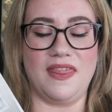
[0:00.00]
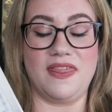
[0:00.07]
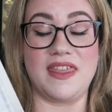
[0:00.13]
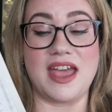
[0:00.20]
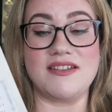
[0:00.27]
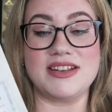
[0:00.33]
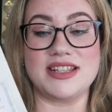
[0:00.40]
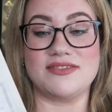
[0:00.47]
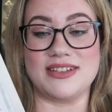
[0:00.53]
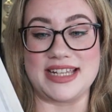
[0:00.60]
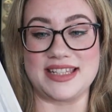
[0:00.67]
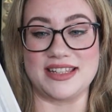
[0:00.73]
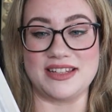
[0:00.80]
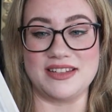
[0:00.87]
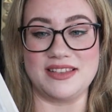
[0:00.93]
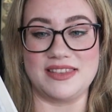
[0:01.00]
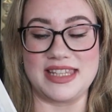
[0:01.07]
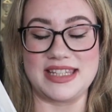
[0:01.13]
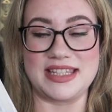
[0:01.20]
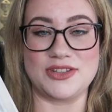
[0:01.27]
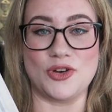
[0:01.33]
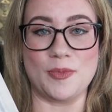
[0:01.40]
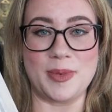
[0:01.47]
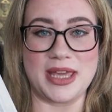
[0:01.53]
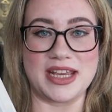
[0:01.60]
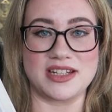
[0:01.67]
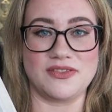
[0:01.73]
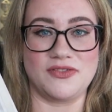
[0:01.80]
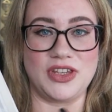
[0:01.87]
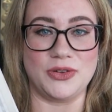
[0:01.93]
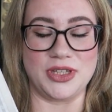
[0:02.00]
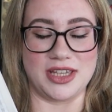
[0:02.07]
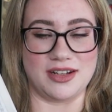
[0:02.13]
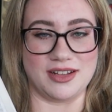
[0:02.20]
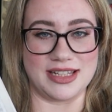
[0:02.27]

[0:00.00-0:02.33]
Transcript: There is a reason this is not picked for your year